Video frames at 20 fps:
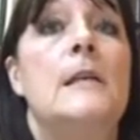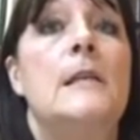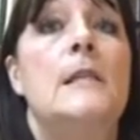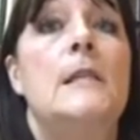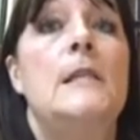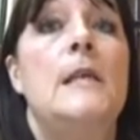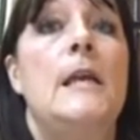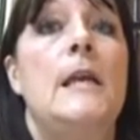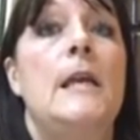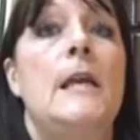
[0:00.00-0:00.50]

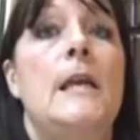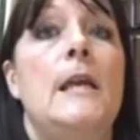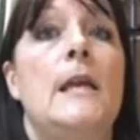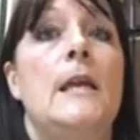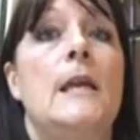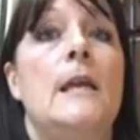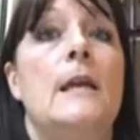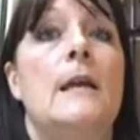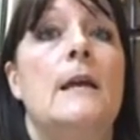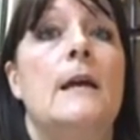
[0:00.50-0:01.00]

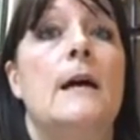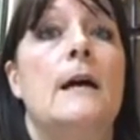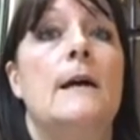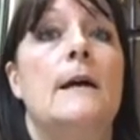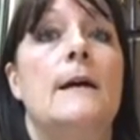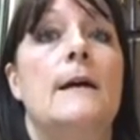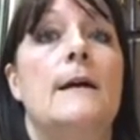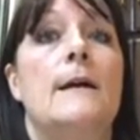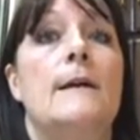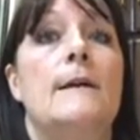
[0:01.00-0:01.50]
they
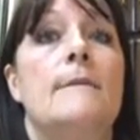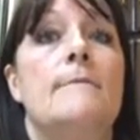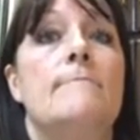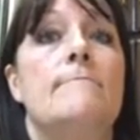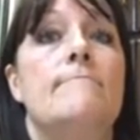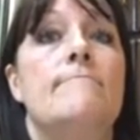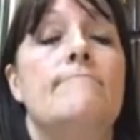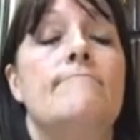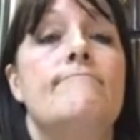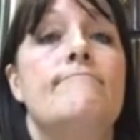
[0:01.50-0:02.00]

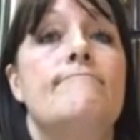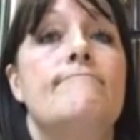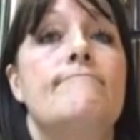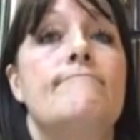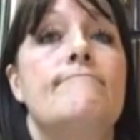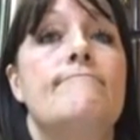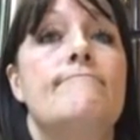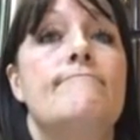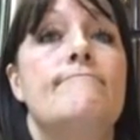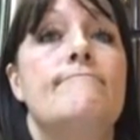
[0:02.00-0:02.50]

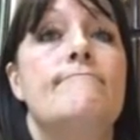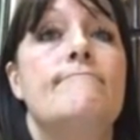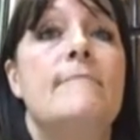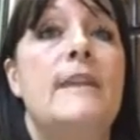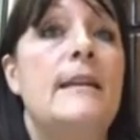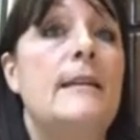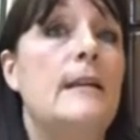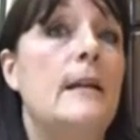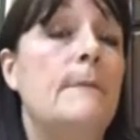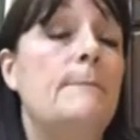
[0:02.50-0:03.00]

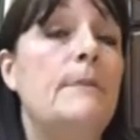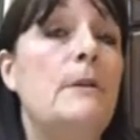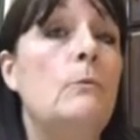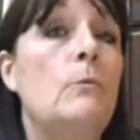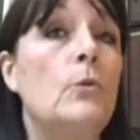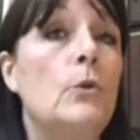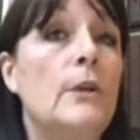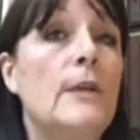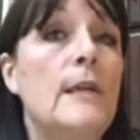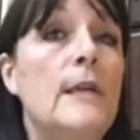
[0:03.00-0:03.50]
might not be
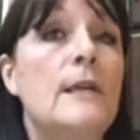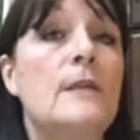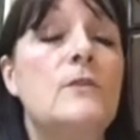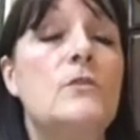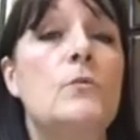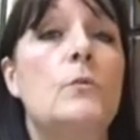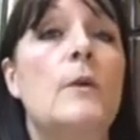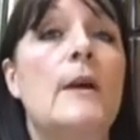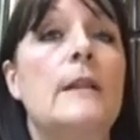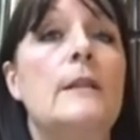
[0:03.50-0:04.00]
working
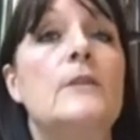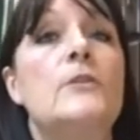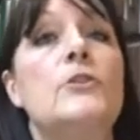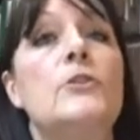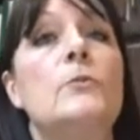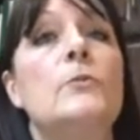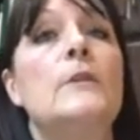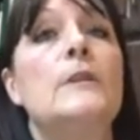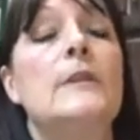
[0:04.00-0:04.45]
as well as you would